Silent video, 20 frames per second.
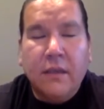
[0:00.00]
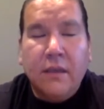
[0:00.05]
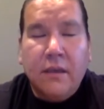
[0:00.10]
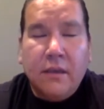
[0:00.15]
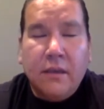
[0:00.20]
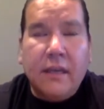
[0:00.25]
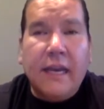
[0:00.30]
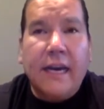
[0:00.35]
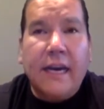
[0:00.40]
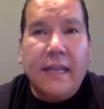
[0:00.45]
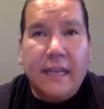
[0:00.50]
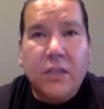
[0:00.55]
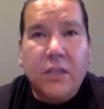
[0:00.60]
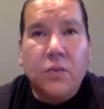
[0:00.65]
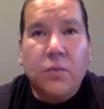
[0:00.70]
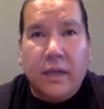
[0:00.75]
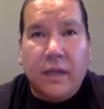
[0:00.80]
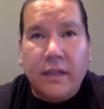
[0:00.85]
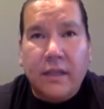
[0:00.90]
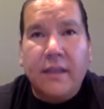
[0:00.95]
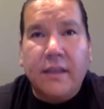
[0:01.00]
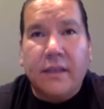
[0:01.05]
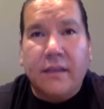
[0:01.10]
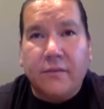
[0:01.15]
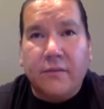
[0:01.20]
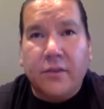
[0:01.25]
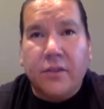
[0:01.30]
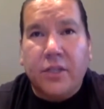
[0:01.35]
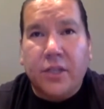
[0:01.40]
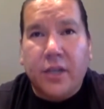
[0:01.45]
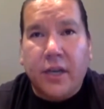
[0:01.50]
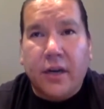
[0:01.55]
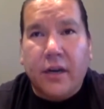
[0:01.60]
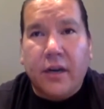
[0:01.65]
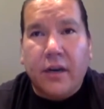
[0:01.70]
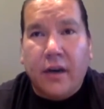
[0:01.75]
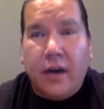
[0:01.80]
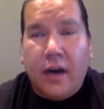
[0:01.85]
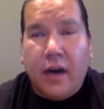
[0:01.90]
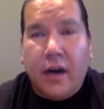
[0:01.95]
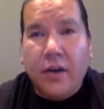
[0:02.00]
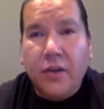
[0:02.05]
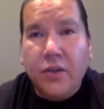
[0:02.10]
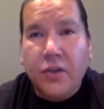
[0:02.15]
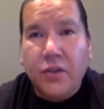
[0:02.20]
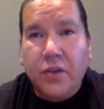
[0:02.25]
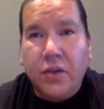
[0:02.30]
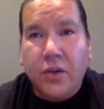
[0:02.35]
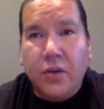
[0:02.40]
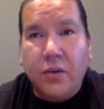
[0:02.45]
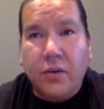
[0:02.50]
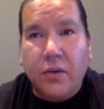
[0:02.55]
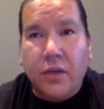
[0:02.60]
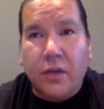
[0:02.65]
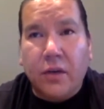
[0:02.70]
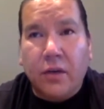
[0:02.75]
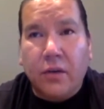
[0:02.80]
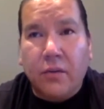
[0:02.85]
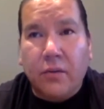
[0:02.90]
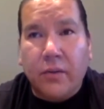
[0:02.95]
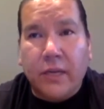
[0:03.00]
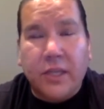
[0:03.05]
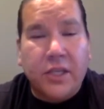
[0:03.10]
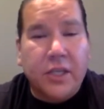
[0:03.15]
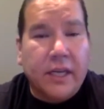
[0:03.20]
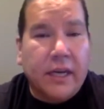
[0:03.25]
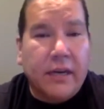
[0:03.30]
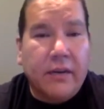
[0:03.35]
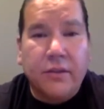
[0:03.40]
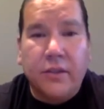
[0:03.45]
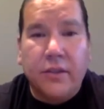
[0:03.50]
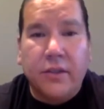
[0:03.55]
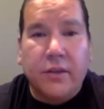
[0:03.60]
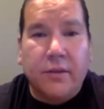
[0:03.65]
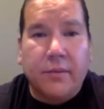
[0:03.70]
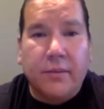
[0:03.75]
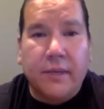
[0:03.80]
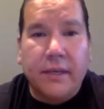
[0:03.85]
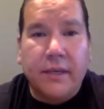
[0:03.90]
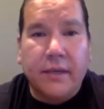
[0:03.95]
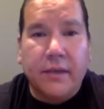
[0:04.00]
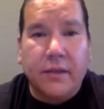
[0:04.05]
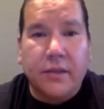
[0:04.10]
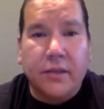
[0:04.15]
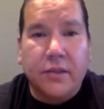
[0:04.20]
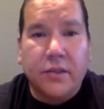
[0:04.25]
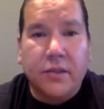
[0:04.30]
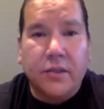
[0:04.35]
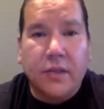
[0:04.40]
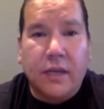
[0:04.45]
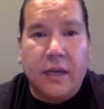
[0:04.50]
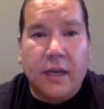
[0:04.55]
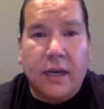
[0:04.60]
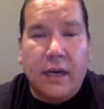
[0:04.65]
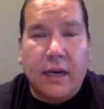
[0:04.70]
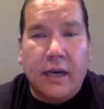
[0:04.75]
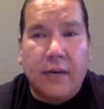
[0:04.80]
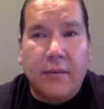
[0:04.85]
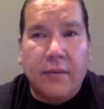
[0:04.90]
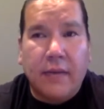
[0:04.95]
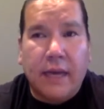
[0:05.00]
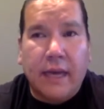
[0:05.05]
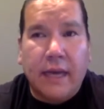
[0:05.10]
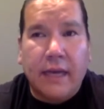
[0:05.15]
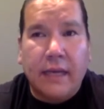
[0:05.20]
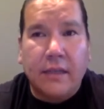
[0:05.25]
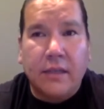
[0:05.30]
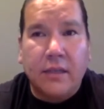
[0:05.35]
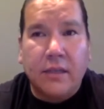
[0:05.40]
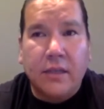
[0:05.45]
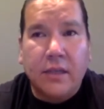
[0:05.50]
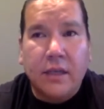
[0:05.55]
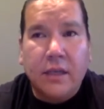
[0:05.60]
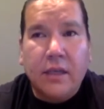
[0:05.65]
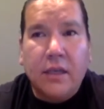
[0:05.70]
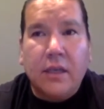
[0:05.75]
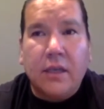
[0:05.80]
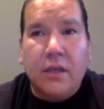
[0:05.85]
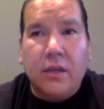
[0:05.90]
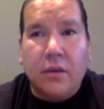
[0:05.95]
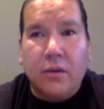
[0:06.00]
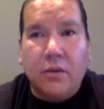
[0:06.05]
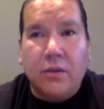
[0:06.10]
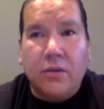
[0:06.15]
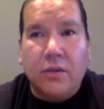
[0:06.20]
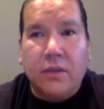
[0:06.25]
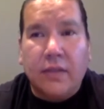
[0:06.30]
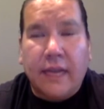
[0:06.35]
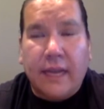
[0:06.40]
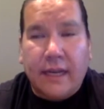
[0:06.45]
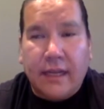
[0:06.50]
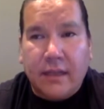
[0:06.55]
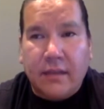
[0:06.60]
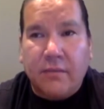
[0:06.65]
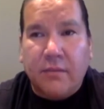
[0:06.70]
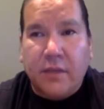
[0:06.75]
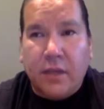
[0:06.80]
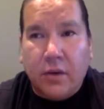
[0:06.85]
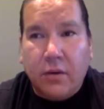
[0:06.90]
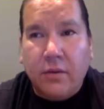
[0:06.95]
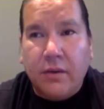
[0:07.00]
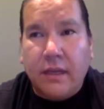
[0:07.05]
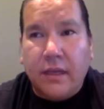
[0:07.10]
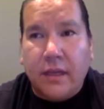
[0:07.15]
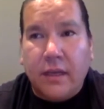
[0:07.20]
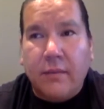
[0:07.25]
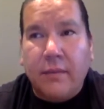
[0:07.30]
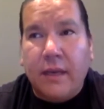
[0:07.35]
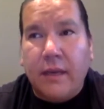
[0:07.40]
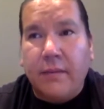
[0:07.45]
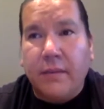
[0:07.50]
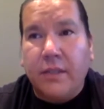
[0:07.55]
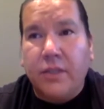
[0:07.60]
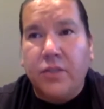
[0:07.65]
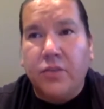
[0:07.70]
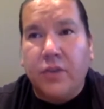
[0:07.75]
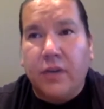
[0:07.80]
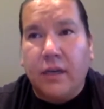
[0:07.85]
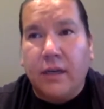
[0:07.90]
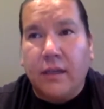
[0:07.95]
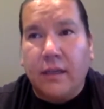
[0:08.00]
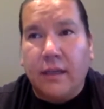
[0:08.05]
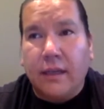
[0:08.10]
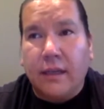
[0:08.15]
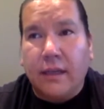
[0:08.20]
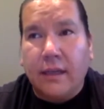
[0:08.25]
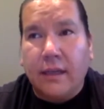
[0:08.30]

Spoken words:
Yeah, that's one thing for sure. Also, reaching out to your peers, and letting them know that you may be struggling.